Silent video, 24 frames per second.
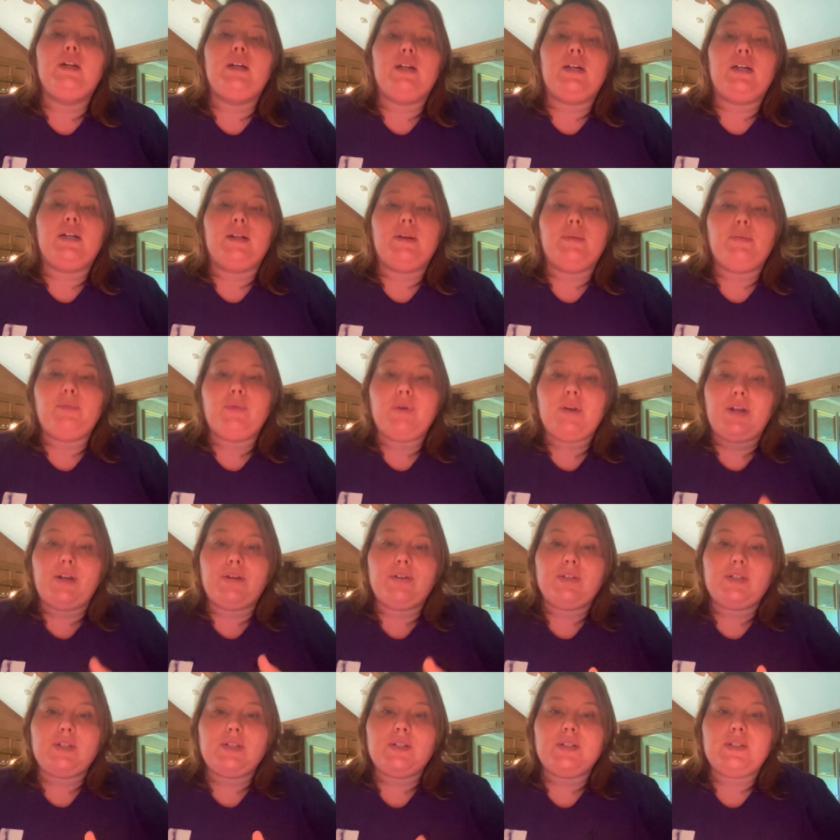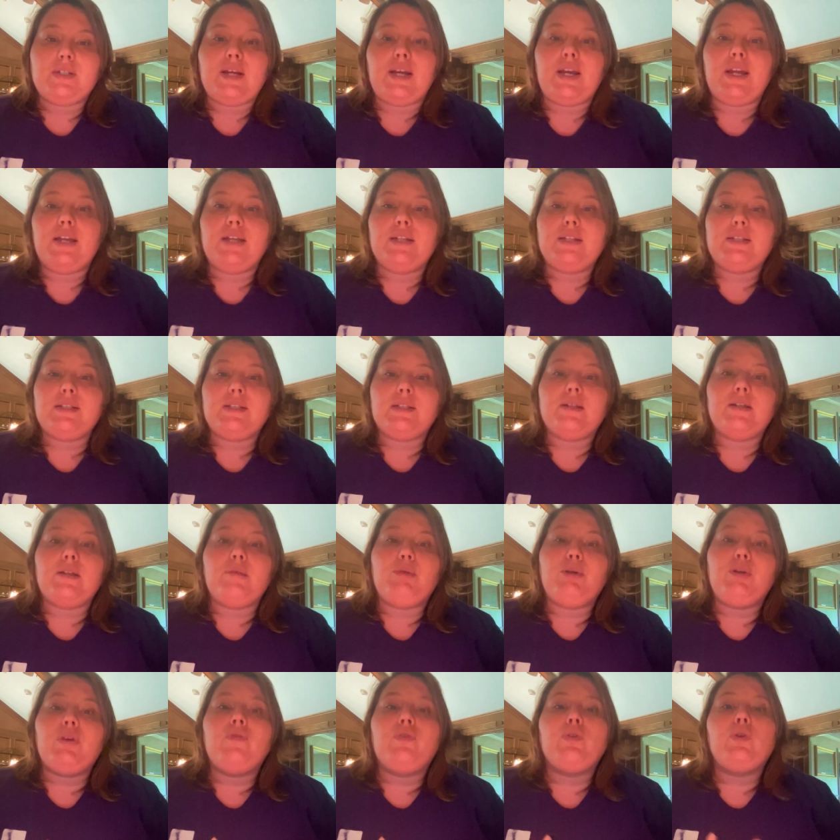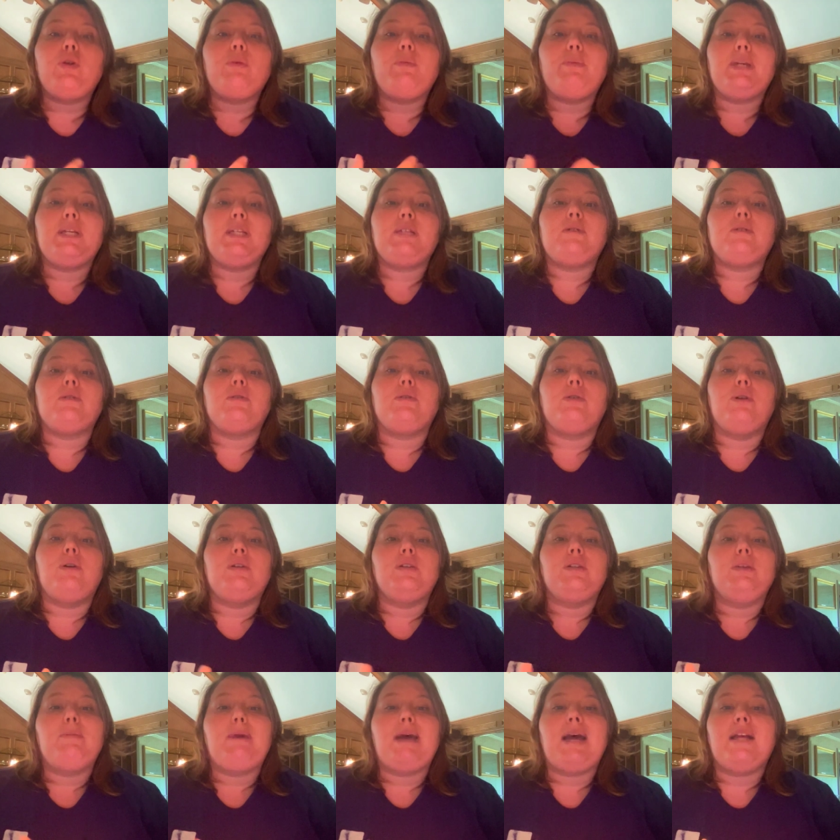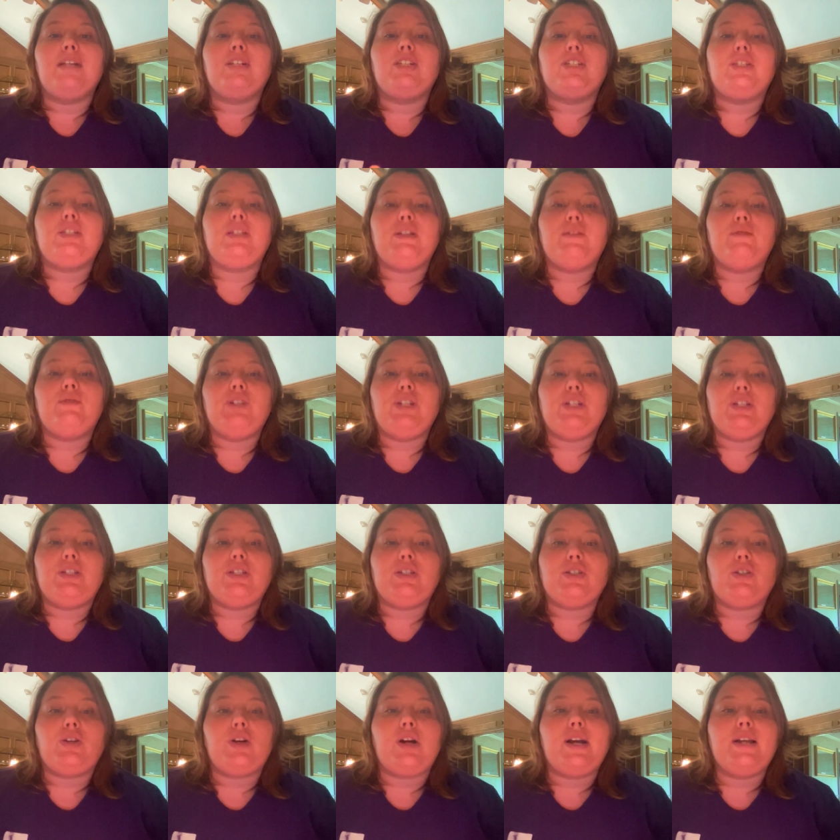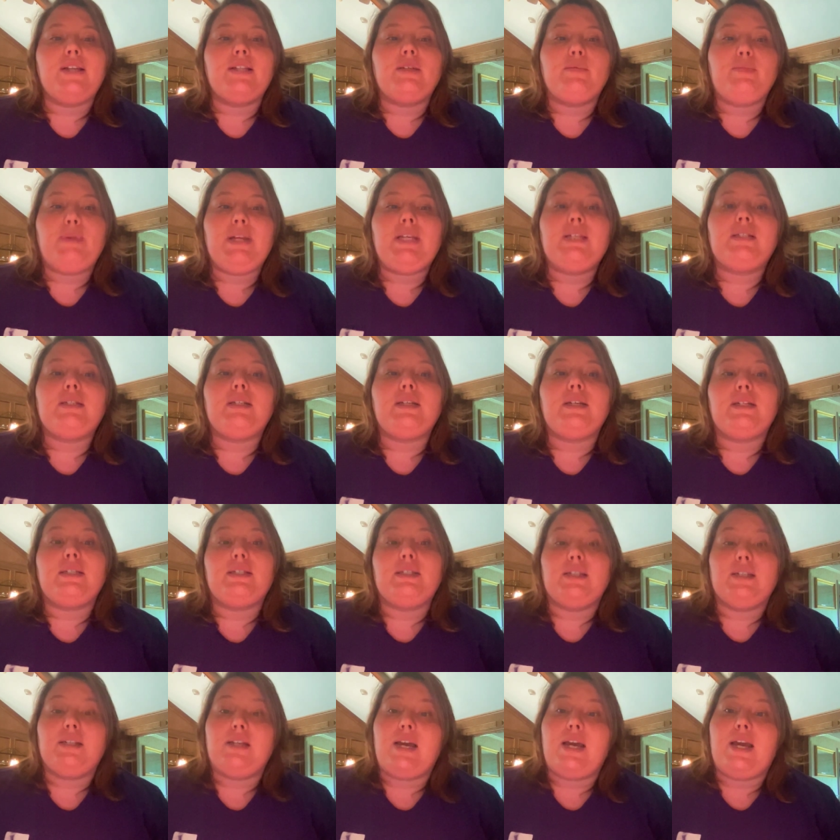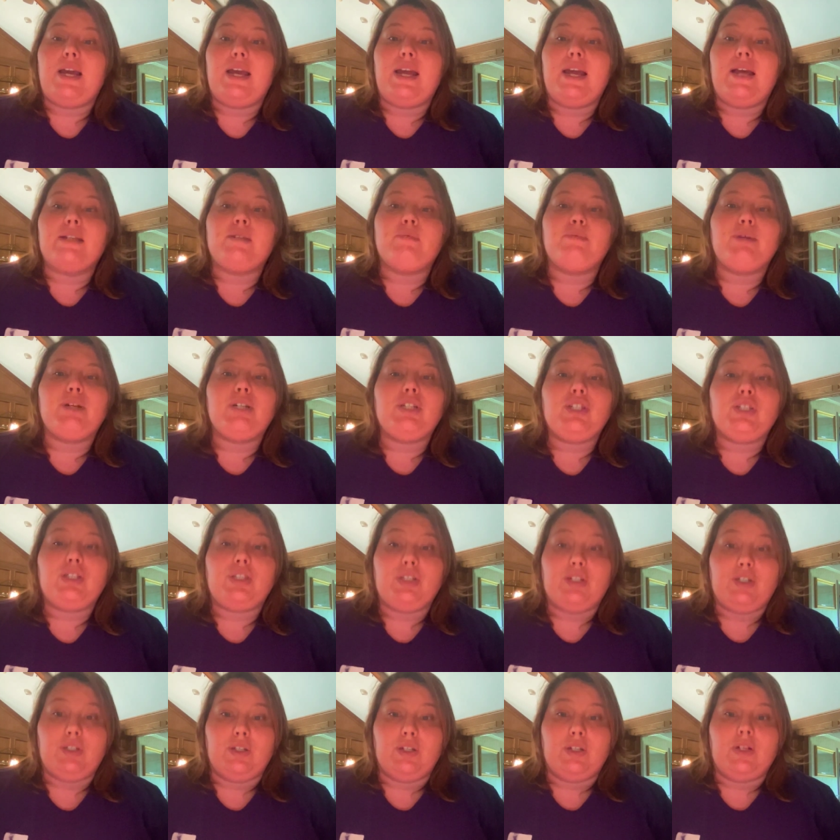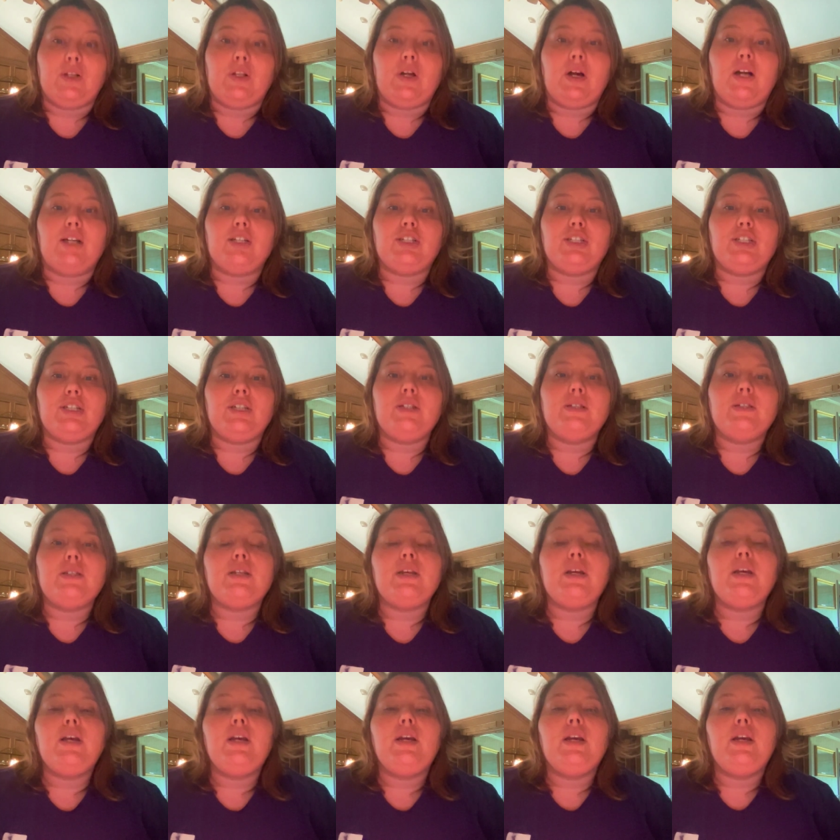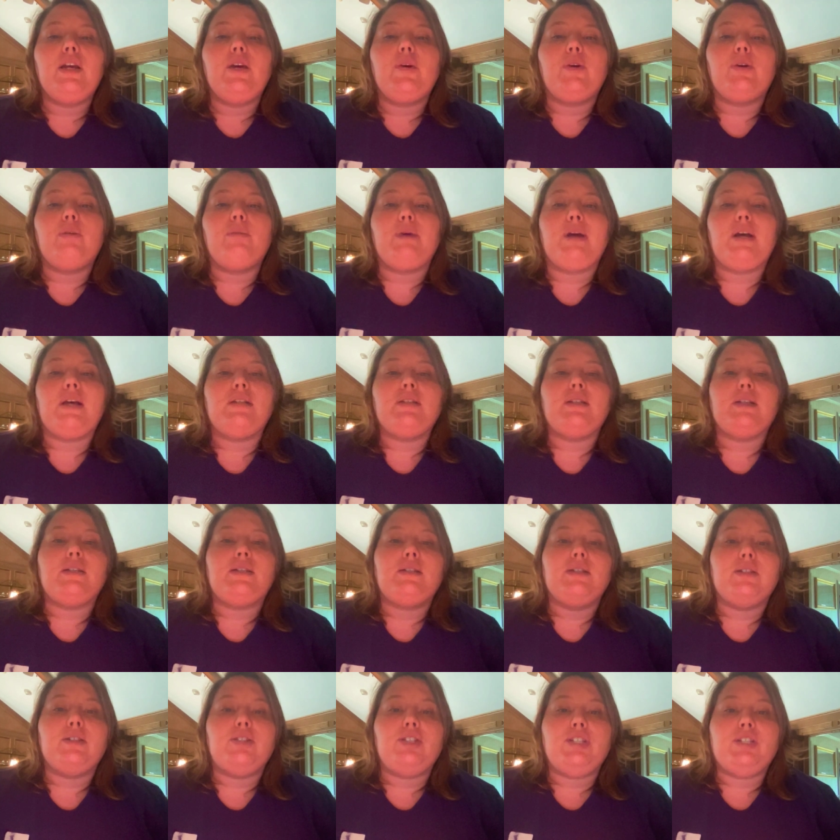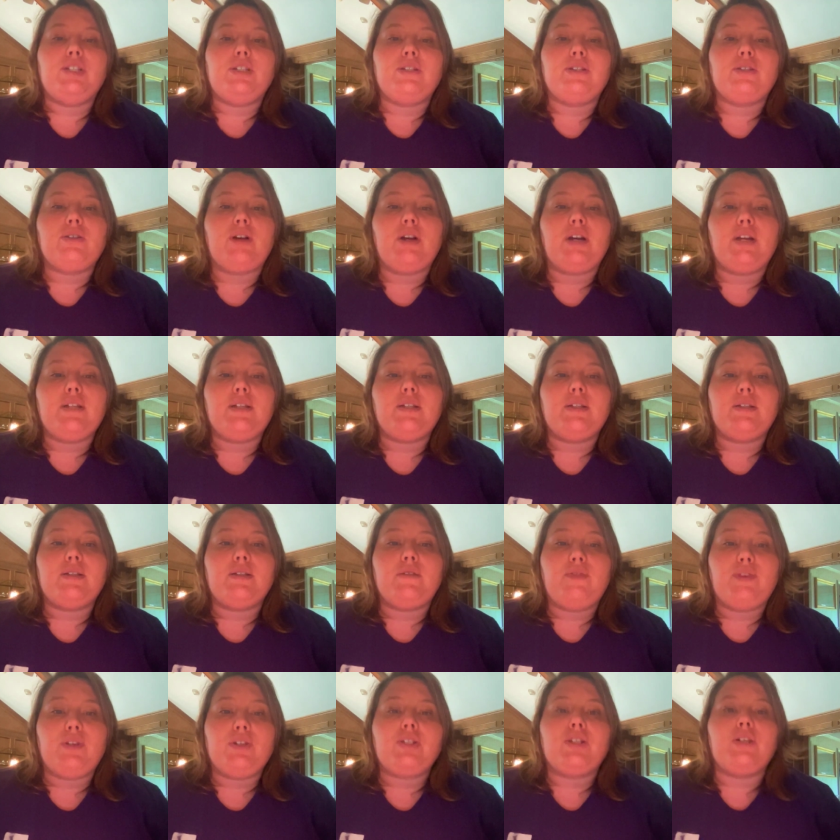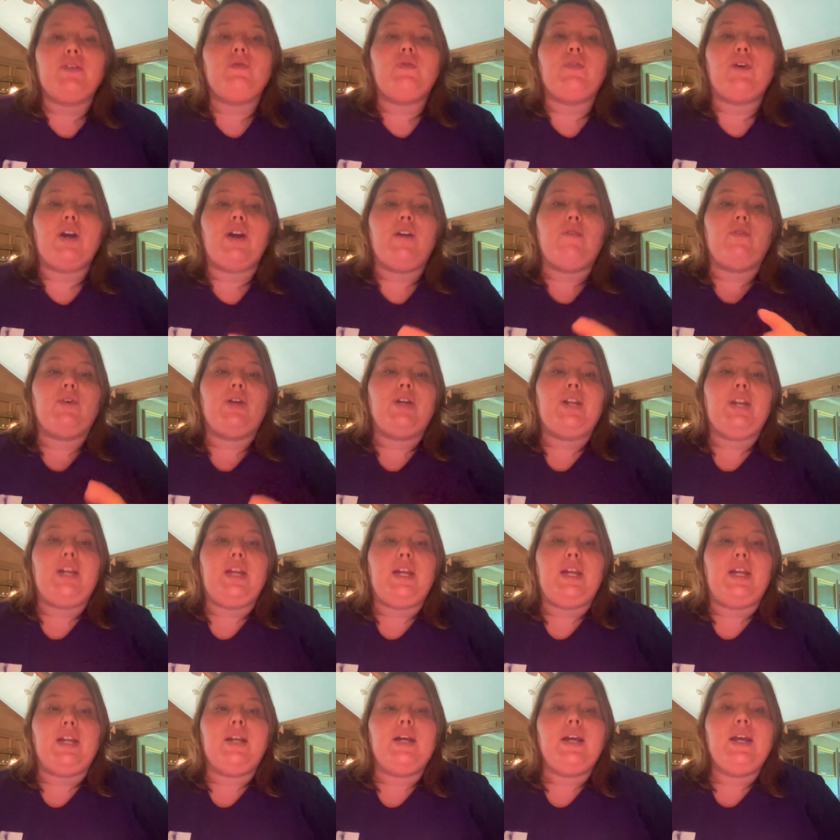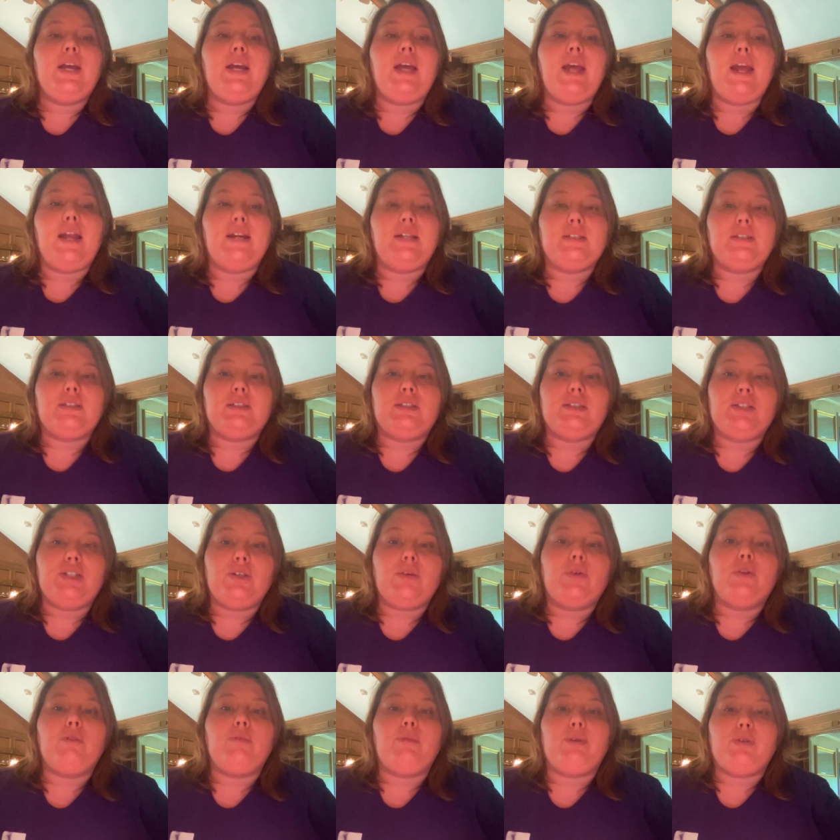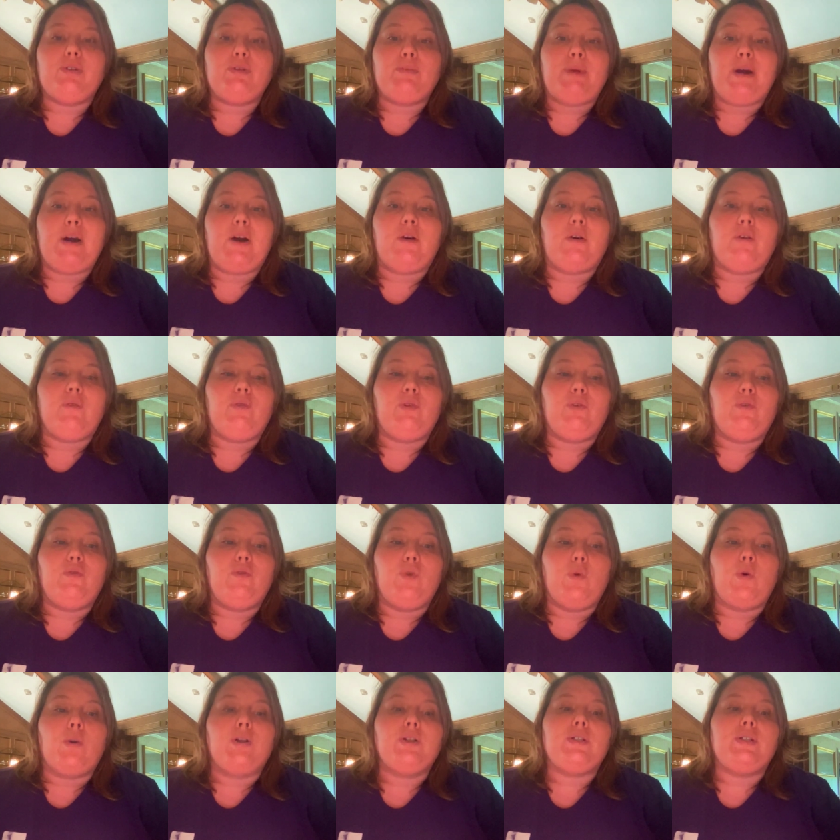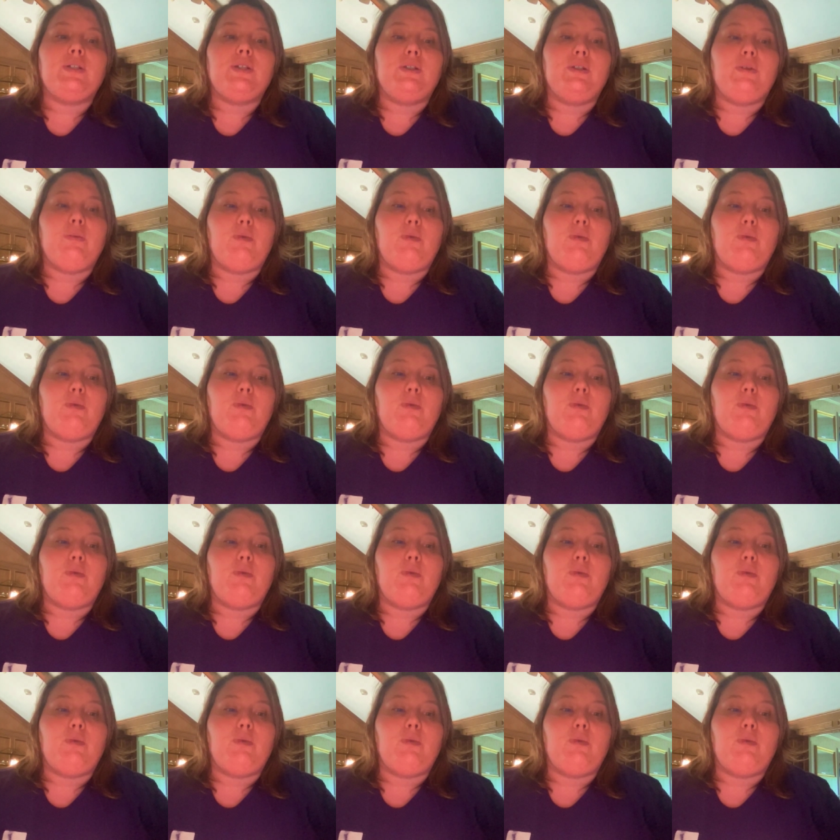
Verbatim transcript: Um, Nelson states, the beautiful epistle on the majesty of Jesus Christ speaks to us today as much as to the Colossians. It reminds us that Jesus Christ is sufficient for every need and is still the most powerful force in the